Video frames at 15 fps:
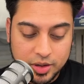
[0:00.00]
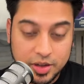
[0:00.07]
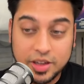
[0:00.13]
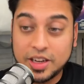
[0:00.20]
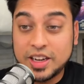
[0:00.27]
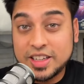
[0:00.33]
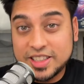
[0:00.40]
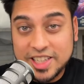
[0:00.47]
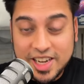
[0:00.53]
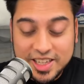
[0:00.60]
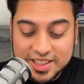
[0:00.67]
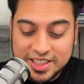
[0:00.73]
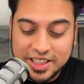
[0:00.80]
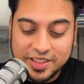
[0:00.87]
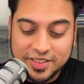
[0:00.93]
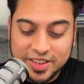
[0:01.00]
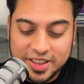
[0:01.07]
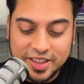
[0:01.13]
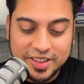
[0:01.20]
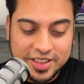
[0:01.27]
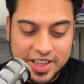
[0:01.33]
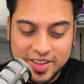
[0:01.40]
enchanted, even
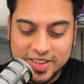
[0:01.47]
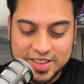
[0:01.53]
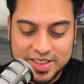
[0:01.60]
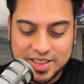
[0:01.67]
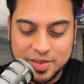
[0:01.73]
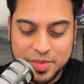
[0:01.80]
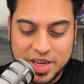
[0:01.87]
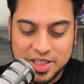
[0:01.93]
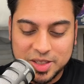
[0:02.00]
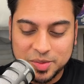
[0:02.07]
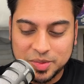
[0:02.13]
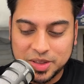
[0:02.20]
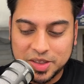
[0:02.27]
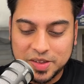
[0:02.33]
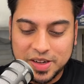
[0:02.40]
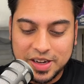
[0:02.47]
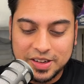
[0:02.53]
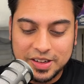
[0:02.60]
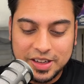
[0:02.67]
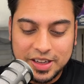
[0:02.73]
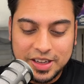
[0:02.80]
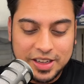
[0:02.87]
though that was just a major
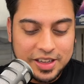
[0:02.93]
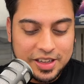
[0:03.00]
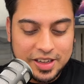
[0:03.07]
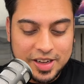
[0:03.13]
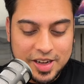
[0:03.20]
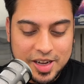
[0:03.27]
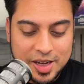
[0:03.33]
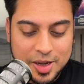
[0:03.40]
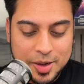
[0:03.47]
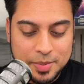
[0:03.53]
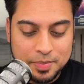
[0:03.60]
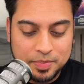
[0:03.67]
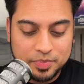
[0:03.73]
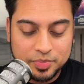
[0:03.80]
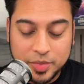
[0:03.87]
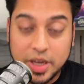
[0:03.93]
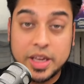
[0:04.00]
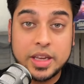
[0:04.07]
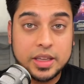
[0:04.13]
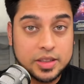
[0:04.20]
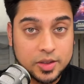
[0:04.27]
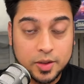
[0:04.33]
blowout. Um,
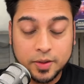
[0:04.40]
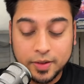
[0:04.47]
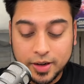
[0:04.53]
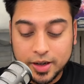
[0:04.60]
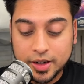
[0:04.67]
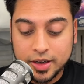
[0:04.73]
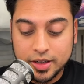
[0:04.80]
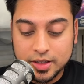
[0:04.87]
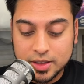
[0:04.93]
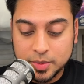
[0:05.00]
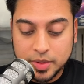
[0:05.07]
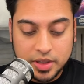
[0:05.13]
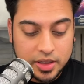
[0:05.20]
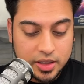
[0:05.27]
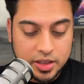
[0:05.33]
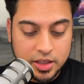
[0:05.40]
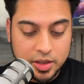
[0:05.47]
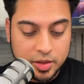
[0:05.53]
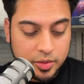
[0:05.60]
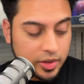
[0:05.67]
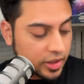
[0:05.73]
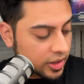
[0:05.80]
but so far, you know, it's been
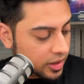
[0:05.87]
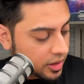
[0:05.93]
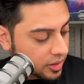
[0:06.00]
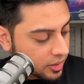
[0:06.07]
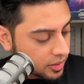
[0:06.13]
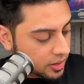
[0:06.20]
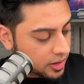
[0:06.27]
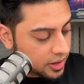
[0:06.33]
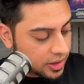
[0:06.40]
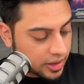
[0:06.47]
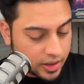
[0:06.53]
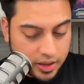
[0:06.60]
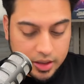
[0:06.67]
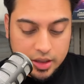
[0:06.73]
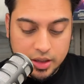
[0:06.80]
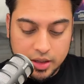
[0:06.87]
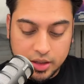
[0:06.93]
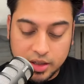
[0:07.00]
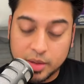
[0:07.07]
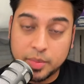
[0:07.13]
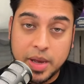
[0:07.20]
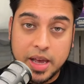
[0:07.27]
a really, really uh,
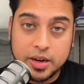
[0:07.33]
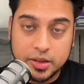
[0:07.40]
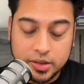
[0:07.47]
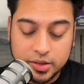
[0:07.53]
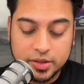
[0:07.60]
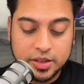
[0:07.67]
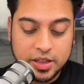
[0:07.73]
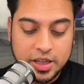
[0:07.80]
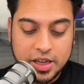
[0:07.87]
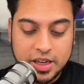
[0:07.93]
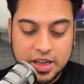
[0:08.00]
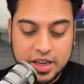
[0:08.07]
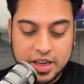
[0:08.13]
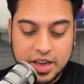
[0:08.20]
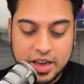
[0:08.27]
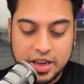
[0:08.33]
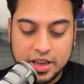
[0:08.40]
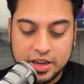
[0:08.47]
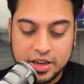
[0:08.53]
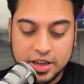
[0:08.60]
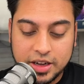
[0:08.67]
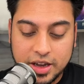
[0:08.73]
good battle.
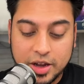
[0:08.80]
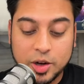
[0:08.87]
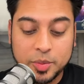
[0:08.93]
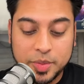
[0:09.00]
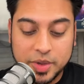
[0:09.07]
And uh, I hope it